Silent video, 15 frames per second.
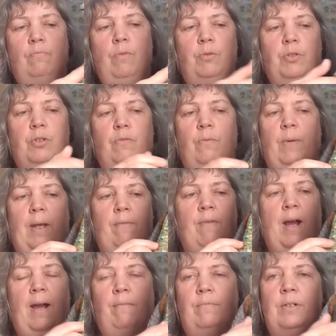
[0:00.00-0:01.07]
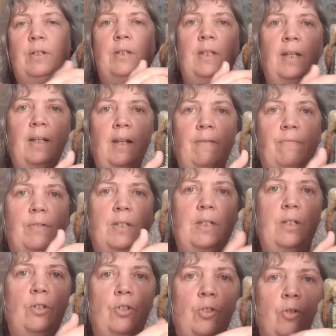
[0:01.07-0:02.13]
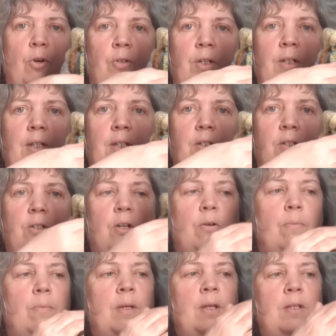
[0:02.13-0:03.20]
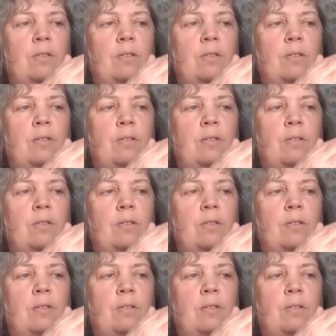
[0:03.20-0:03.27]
most of the way around and then left stitches on and knitted up.